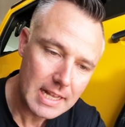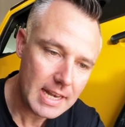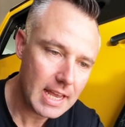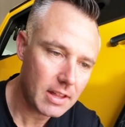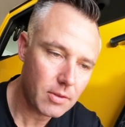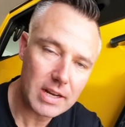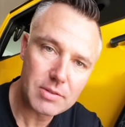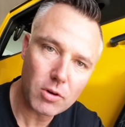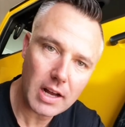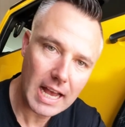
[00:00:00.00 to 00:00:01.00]
Now, the
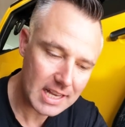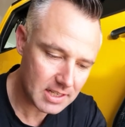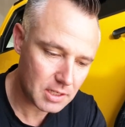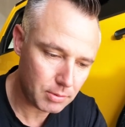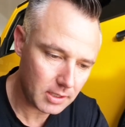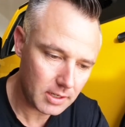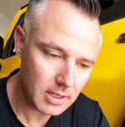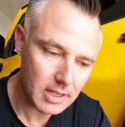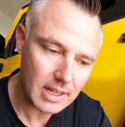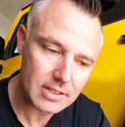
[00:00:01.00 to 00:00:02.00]
reason why it has a split in
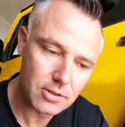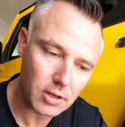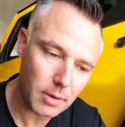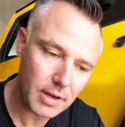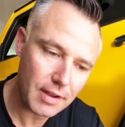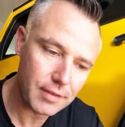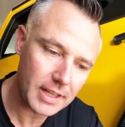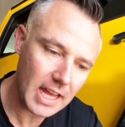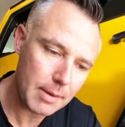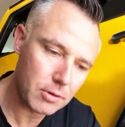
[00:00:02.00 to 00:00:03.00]
it, that's to accommodate for the
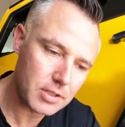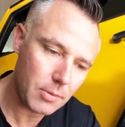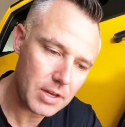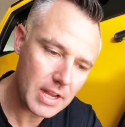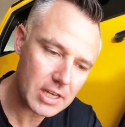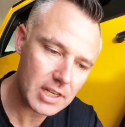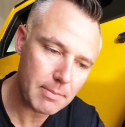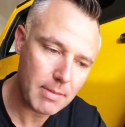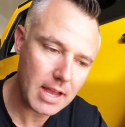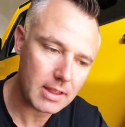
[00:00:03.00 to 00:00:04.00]
cable. So when you actually
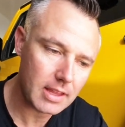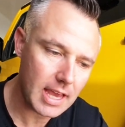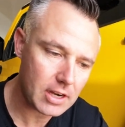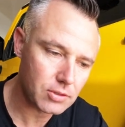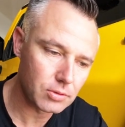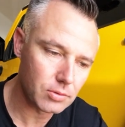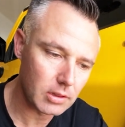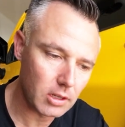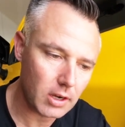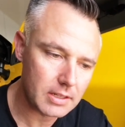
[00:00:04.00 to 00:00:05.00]
mount the actual
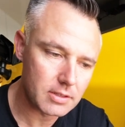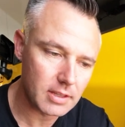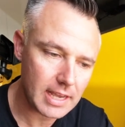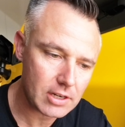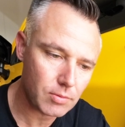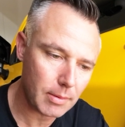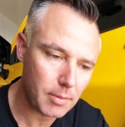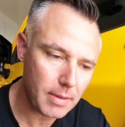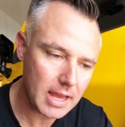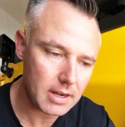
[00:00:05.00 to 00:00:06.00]
light to the actual
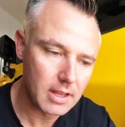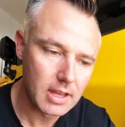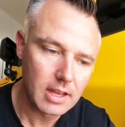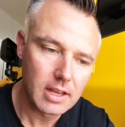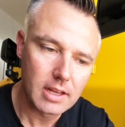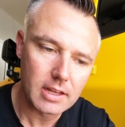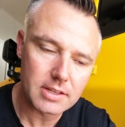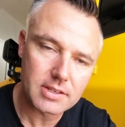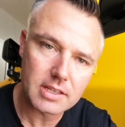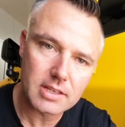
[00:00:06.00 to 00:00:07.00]
rubber mount,
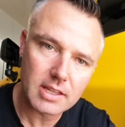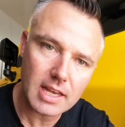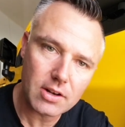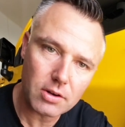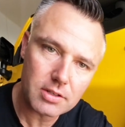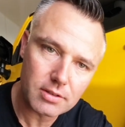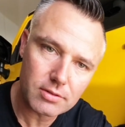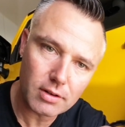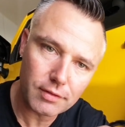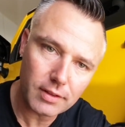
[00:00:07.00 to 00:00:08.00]
it sits in there nice and
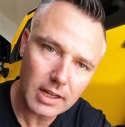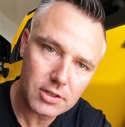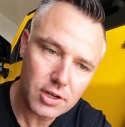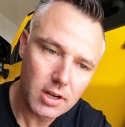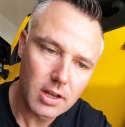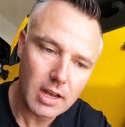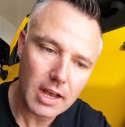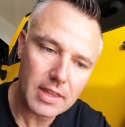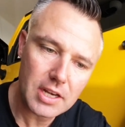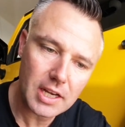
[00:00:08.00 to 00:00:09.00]
sort of flush,
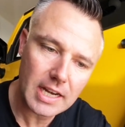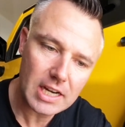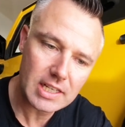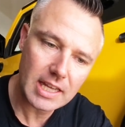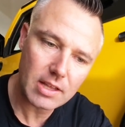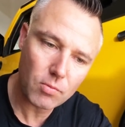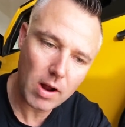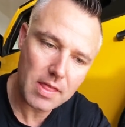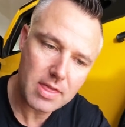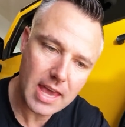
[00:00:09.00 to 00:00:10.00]
and then you can actually either
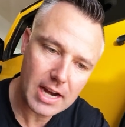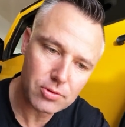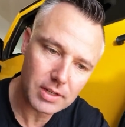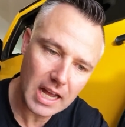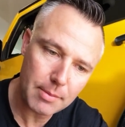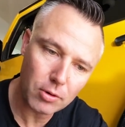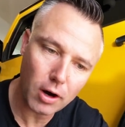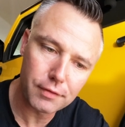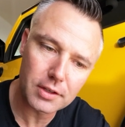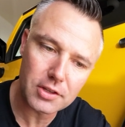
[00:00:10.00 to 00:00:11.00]
run the actual cable
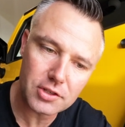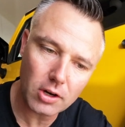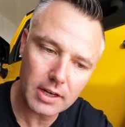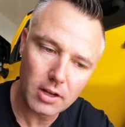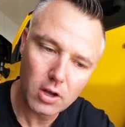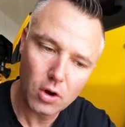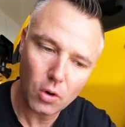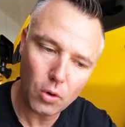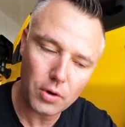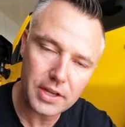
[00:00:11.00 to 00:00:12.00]
off to the side,
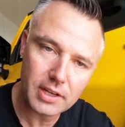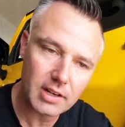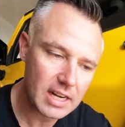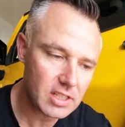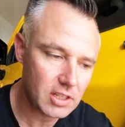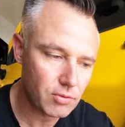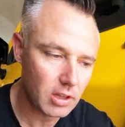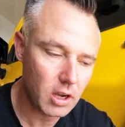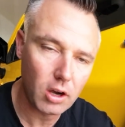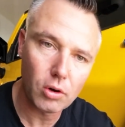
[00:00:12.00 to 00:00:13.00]
or you could actually
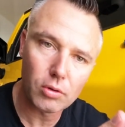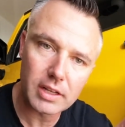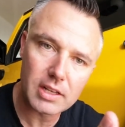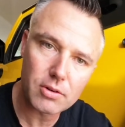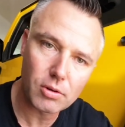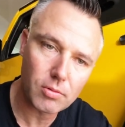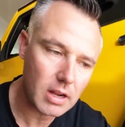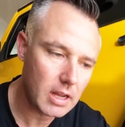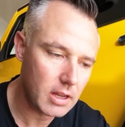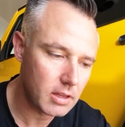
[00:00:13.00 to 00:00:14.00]
drill a hole in your,
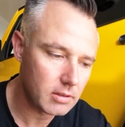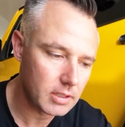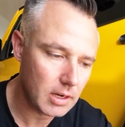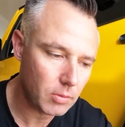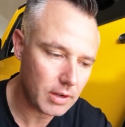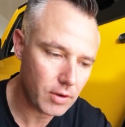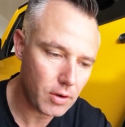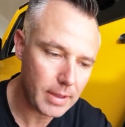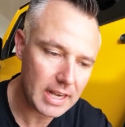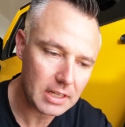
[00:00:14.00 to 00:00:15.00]
whatever
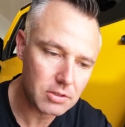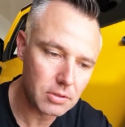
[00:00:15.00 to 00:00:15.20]
you're mounting it